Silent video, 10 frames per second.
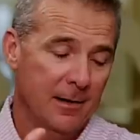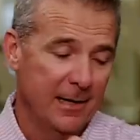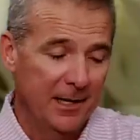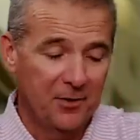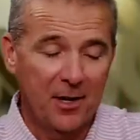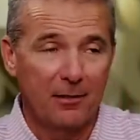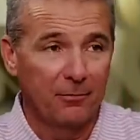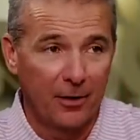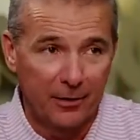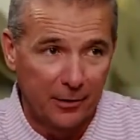He's got a
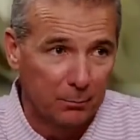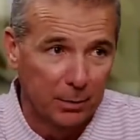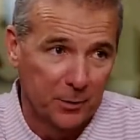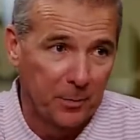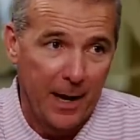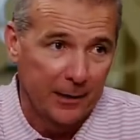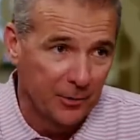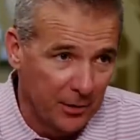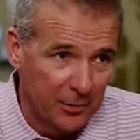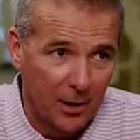very good blitz package
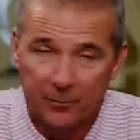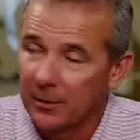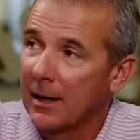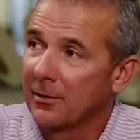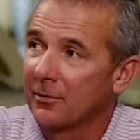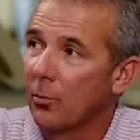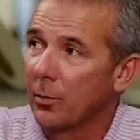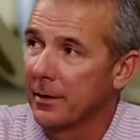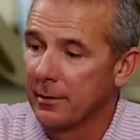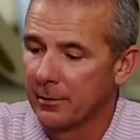I saw for the last four
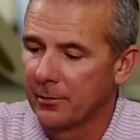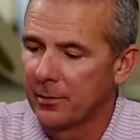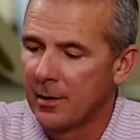years.